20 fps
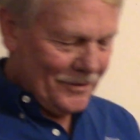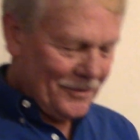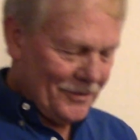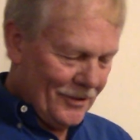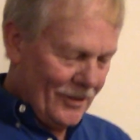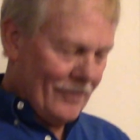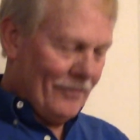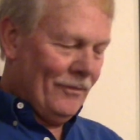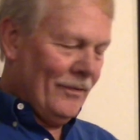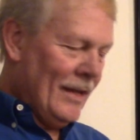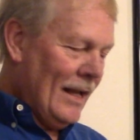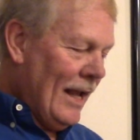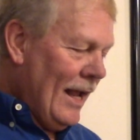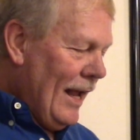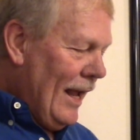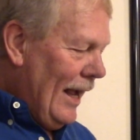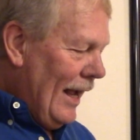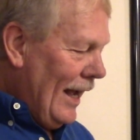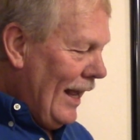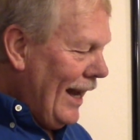So
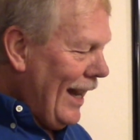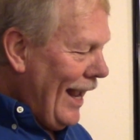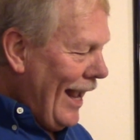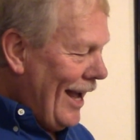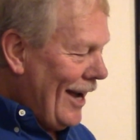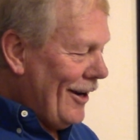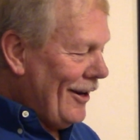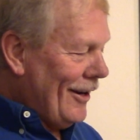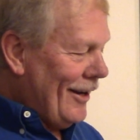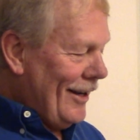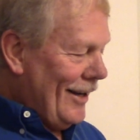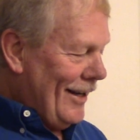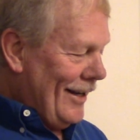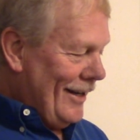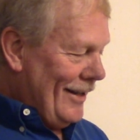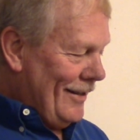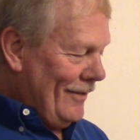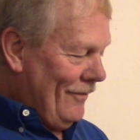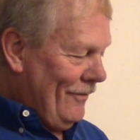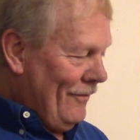
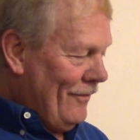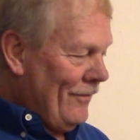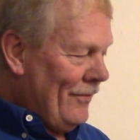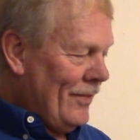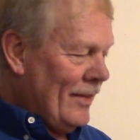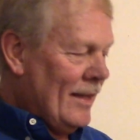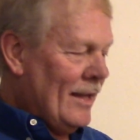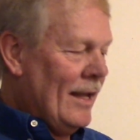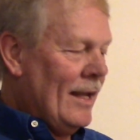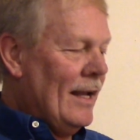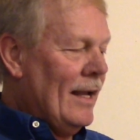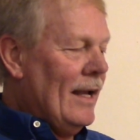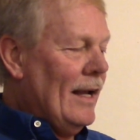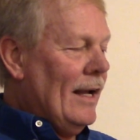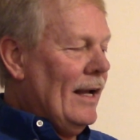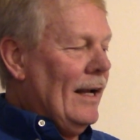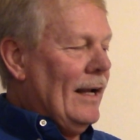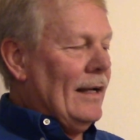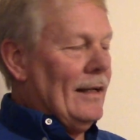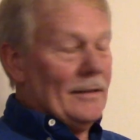anyhow,
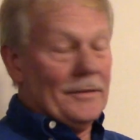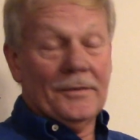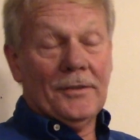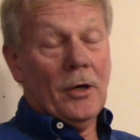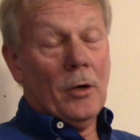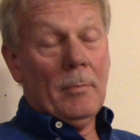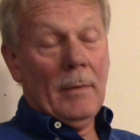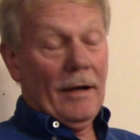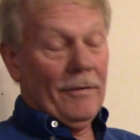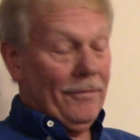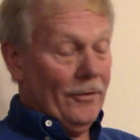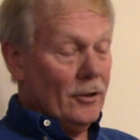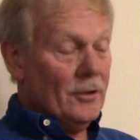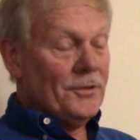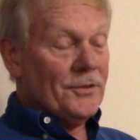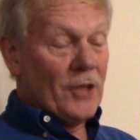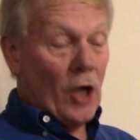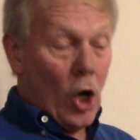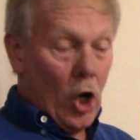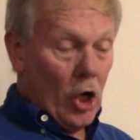so my
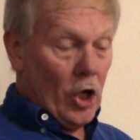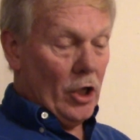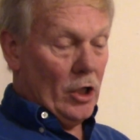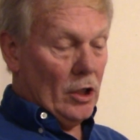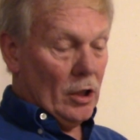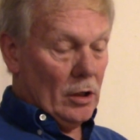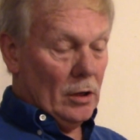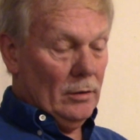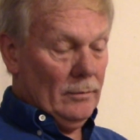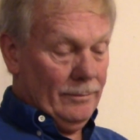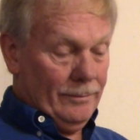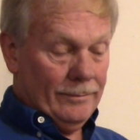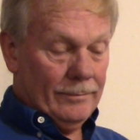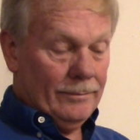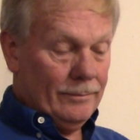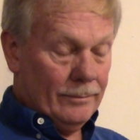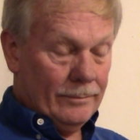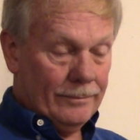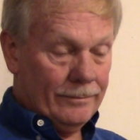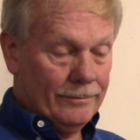first article
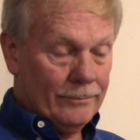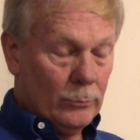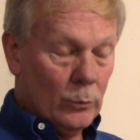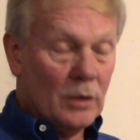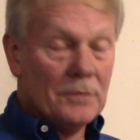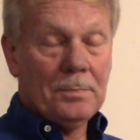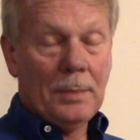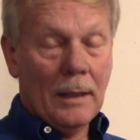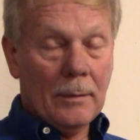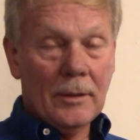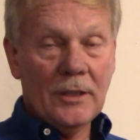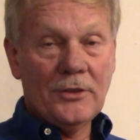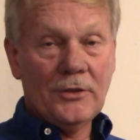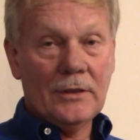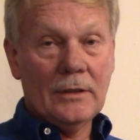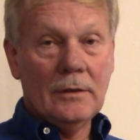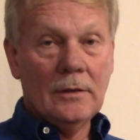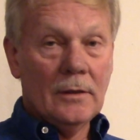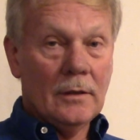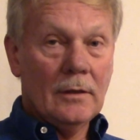was
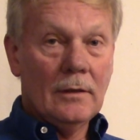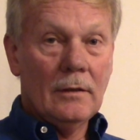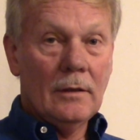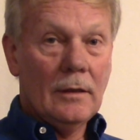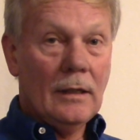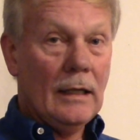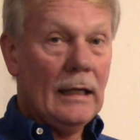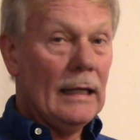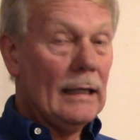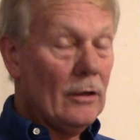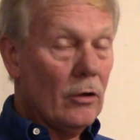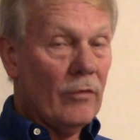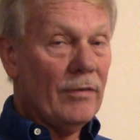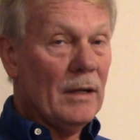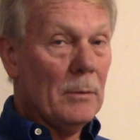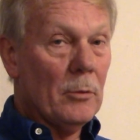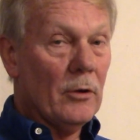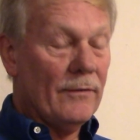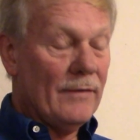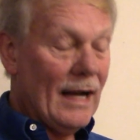published in
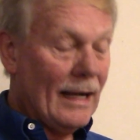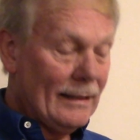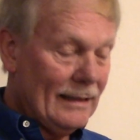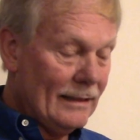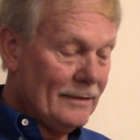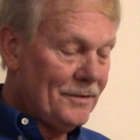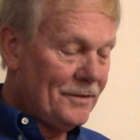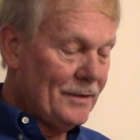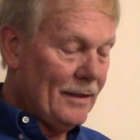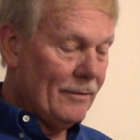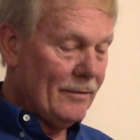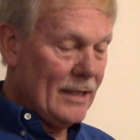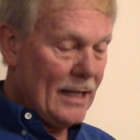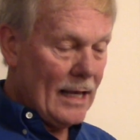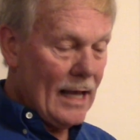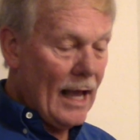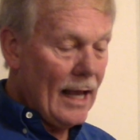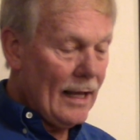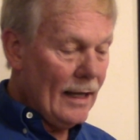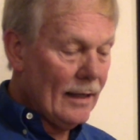November of
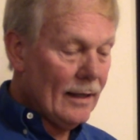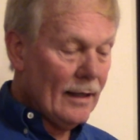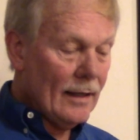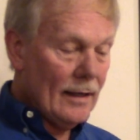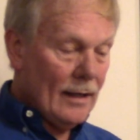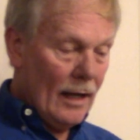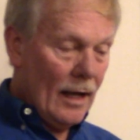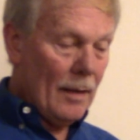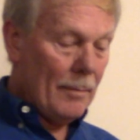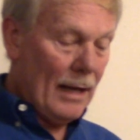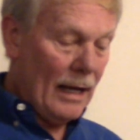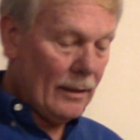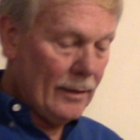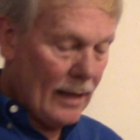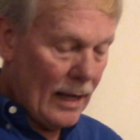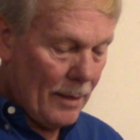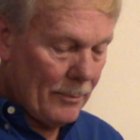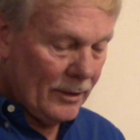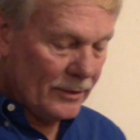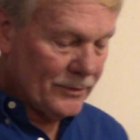1978 about
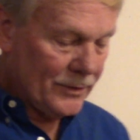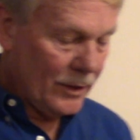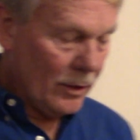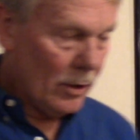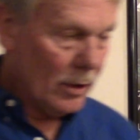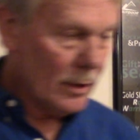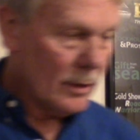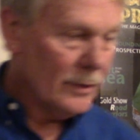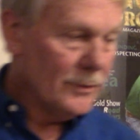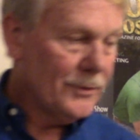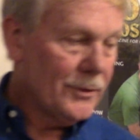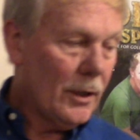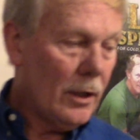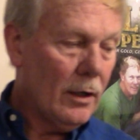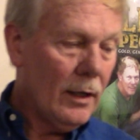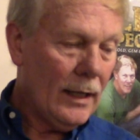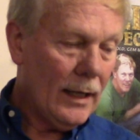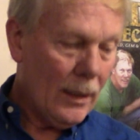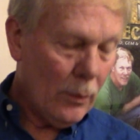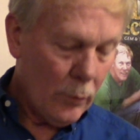diamonds in
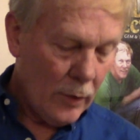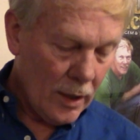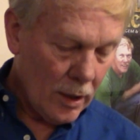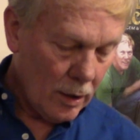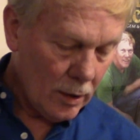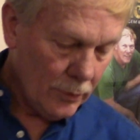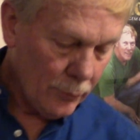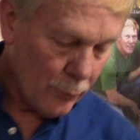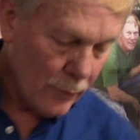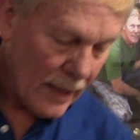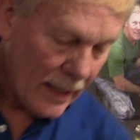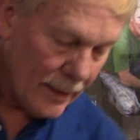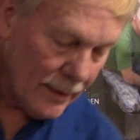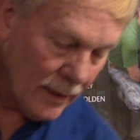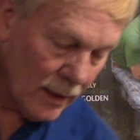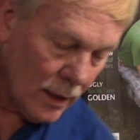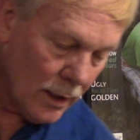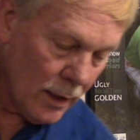Arkansas, and I went on to write